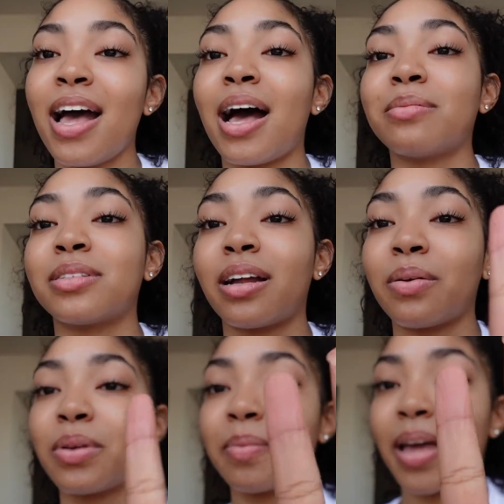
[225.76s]
I'm starting
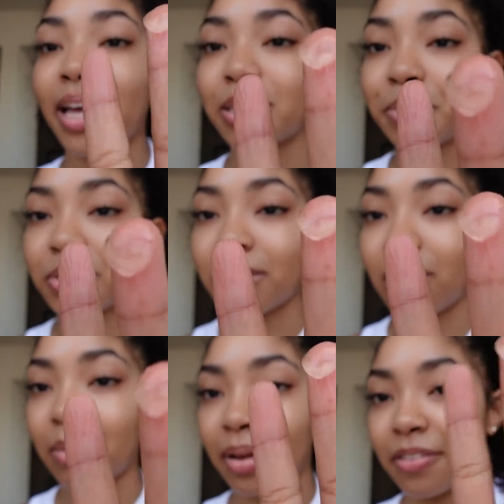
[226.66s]
with my edge booster
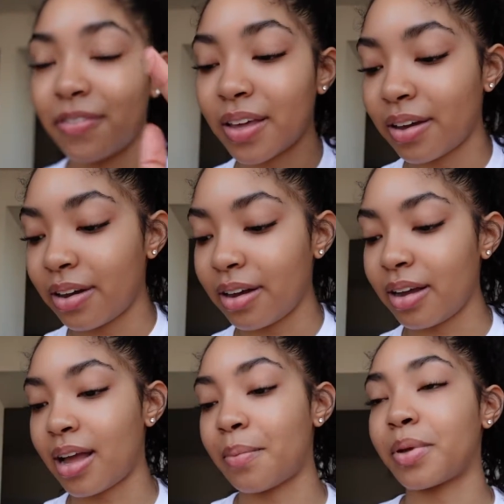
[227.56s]
on my finger.
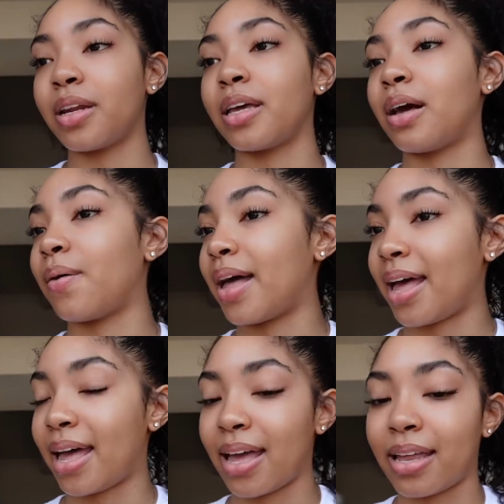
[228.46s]
I'm gonna go
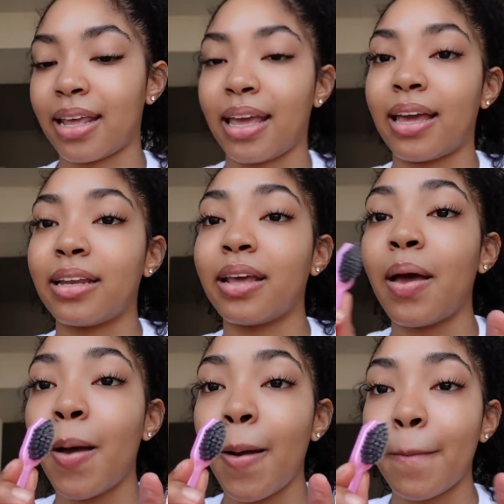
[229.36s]
ahead and
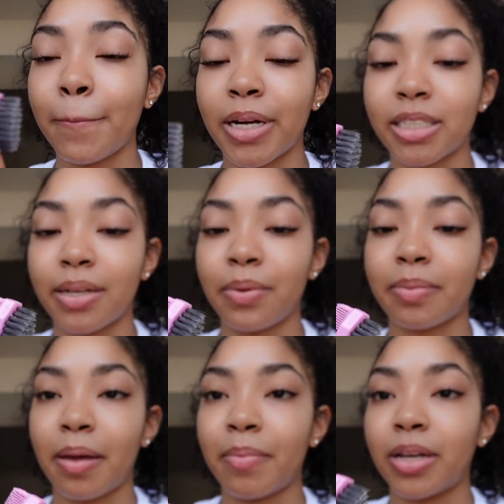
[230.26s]
brush it with
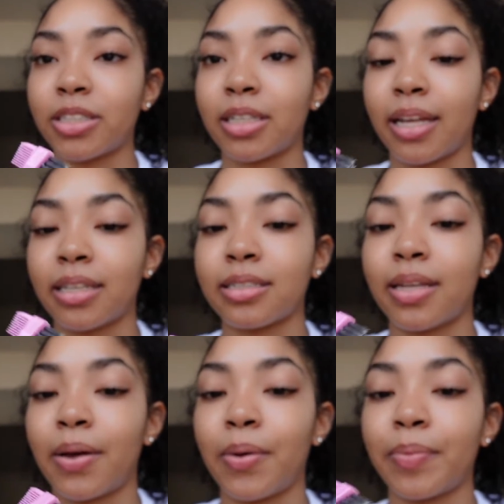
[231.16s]
my brush like
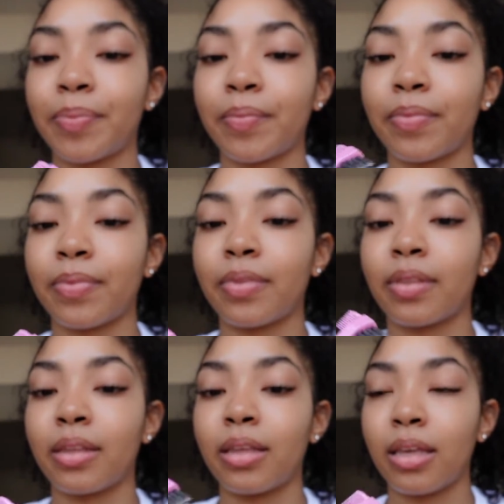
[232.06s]
so,
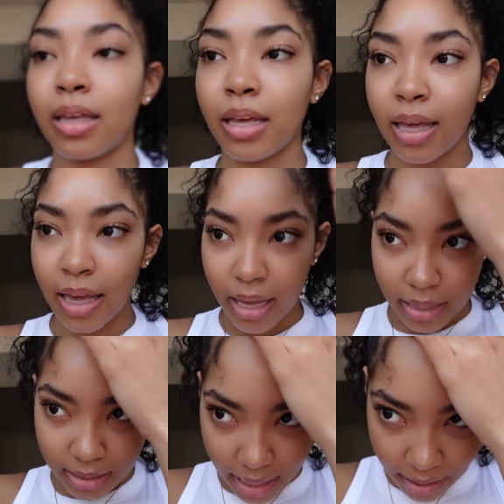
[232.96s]

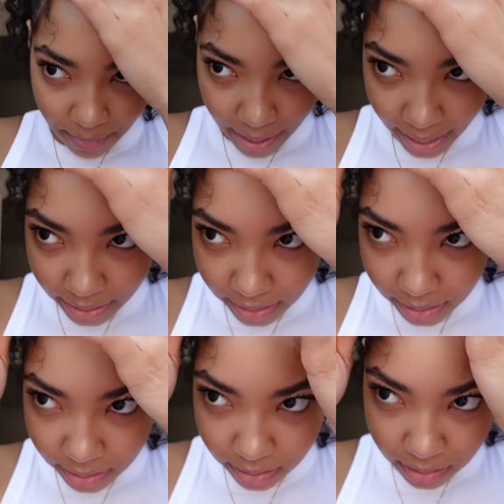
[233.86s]
and take my
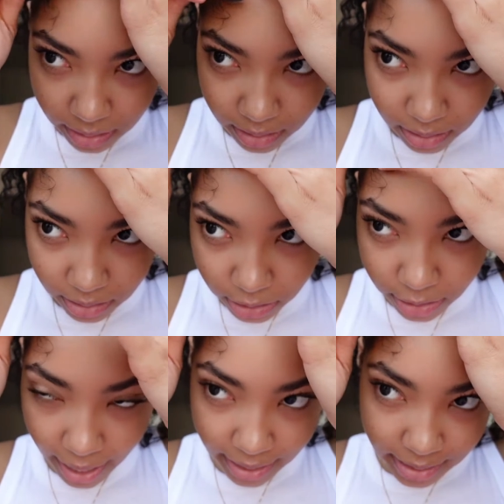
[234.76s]
edges,
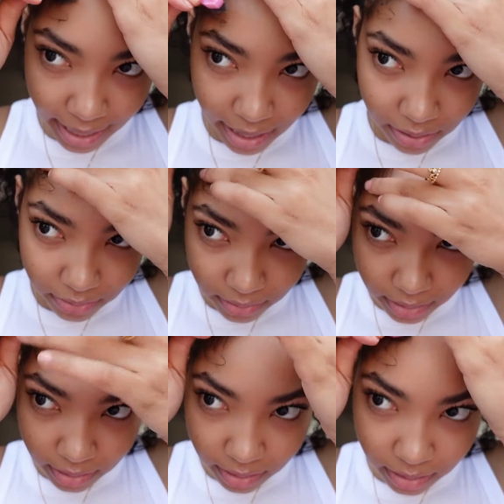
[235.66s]
drag down,
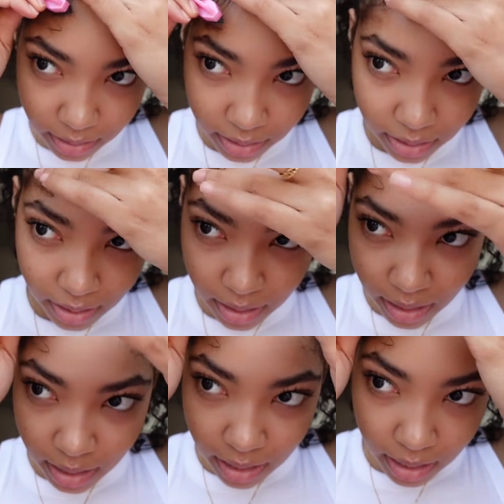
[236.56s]

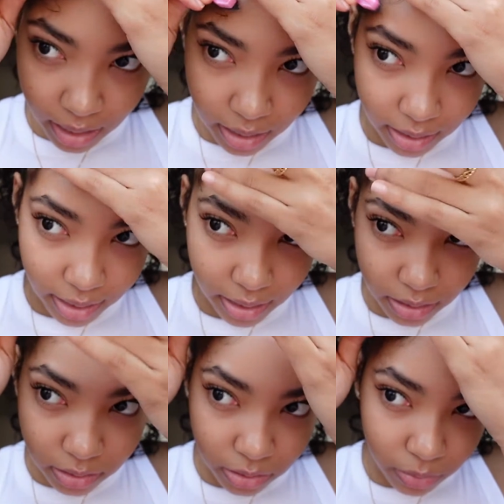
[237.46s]
and
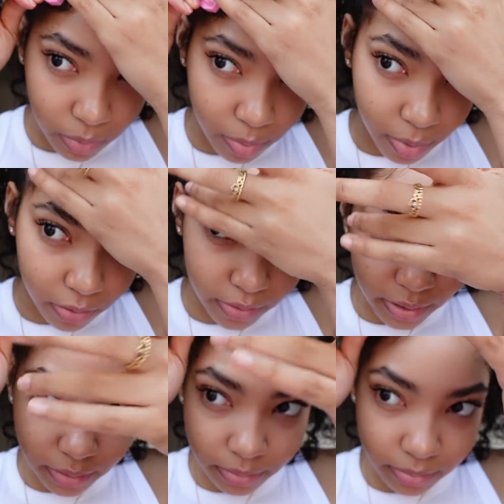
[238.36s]
then swoop over.